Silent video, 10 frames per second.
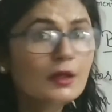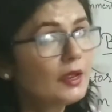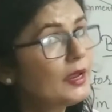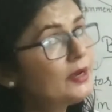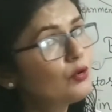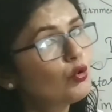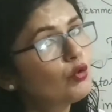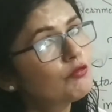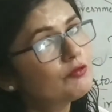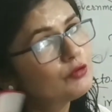and
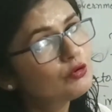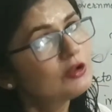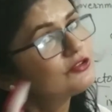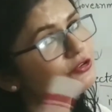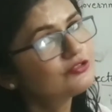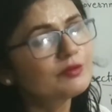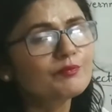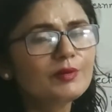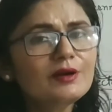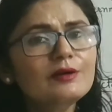overview also
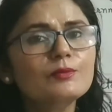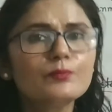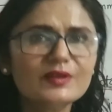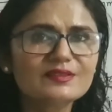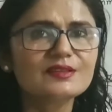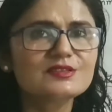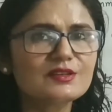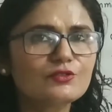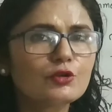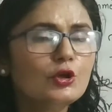simple present
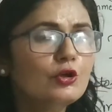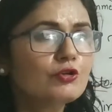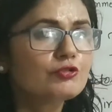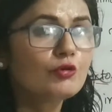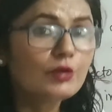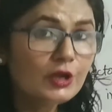tense. So